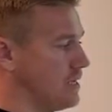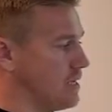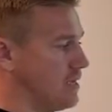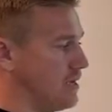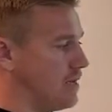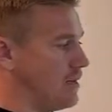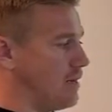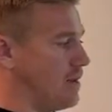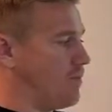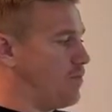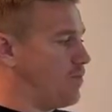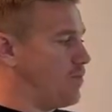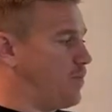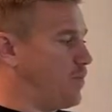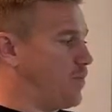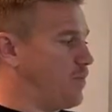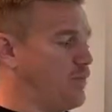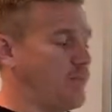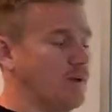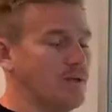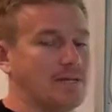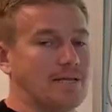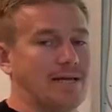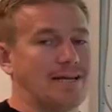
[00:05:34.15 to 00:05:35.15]
and they
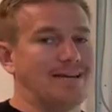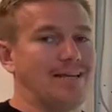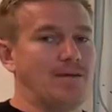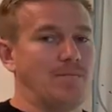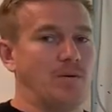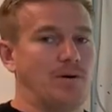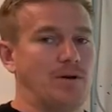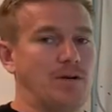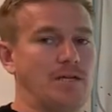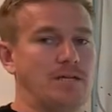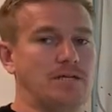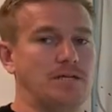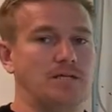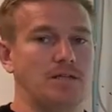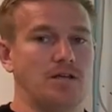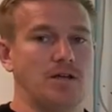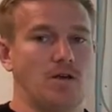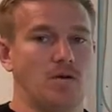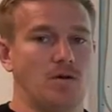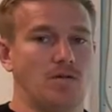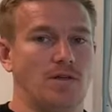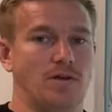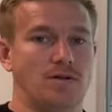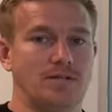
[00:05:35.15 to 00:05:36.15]
build antibodies too,
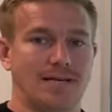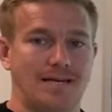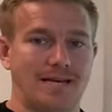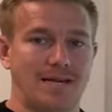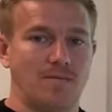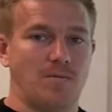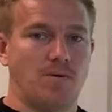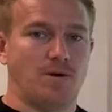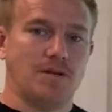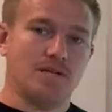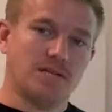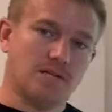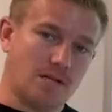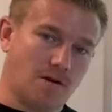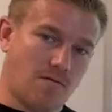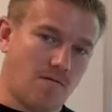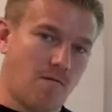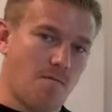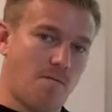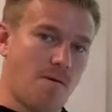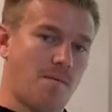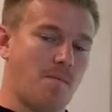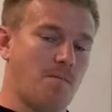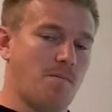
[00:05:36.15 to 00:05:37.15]
and those antibodies can
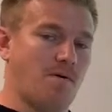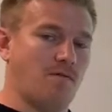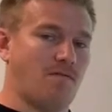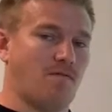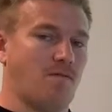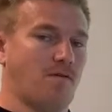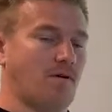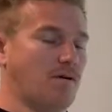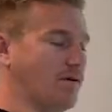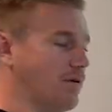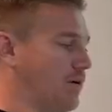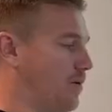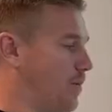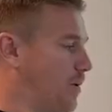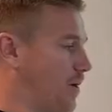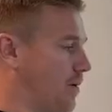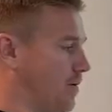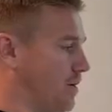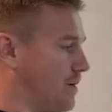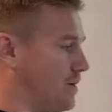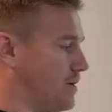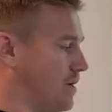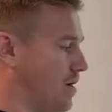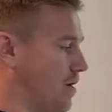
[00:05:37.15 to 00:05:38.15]
remember for a longer
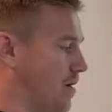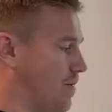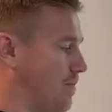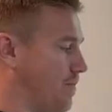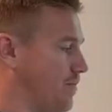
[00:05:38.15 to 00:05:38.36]
period of time.